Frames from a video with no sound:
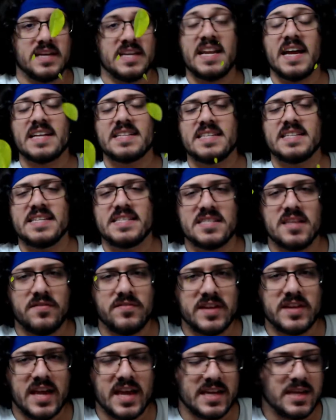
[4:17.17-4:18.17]

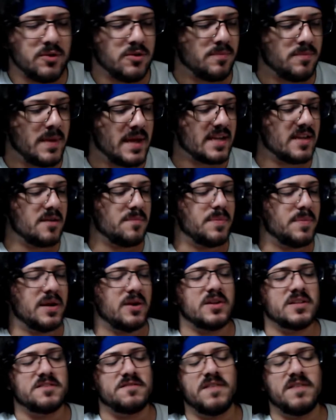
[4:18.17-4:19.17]
1978, he would make an
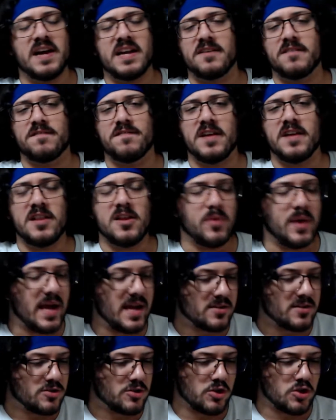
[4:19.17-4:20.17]
appearance fighting fellow
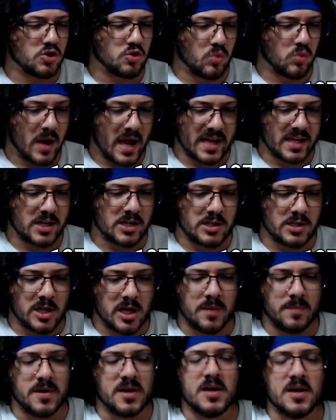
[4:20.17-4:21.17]
Enter the Dragon
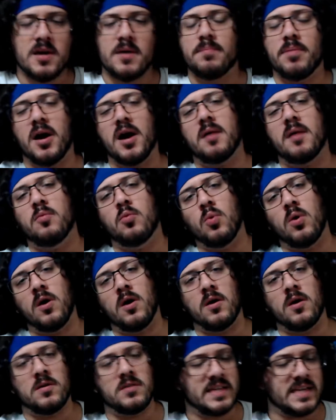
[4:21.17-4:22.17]
alum Bob
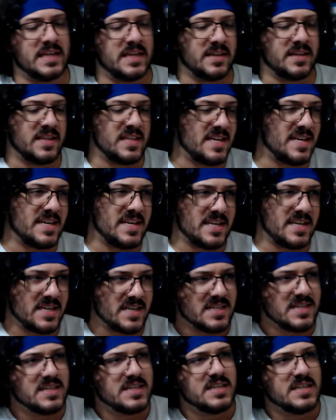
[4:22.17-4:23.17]
Wall in the,
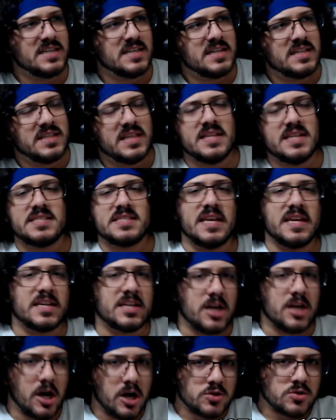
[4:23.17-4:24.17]
let's say,
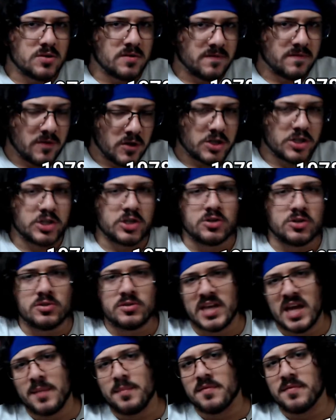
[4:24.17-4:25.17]
controversial
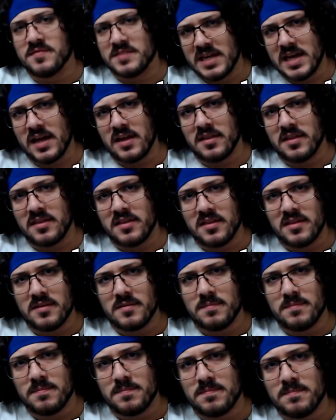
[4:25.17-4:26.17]
Game of Death.
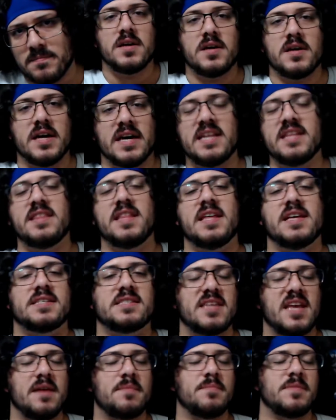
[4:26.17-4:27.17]
And in that
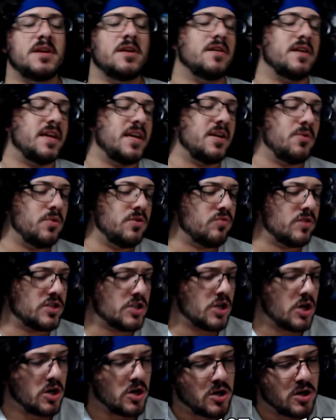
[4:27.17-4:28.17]
same year, he would
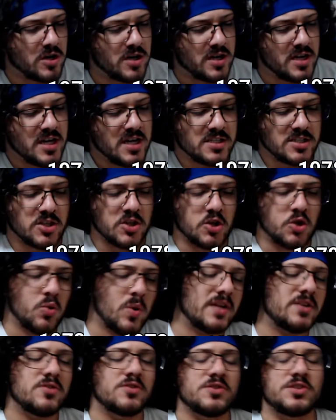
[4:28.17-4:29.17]
return to the
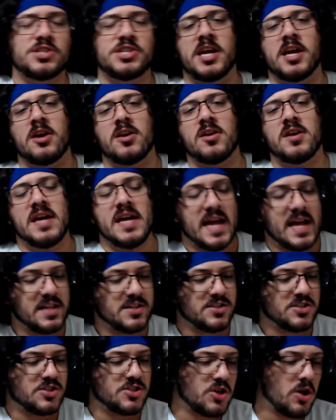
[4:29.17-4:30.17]
director's chair and
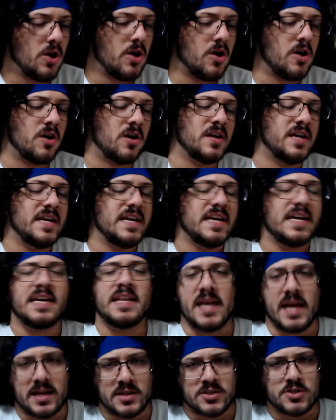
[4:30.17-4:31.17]
star in
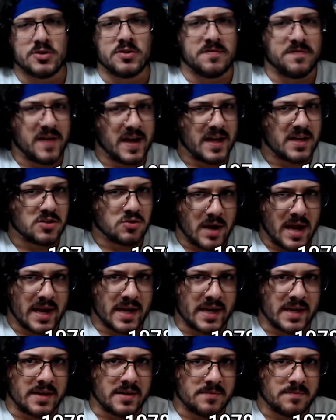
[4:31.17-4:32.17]
Enter the Fat Dragon,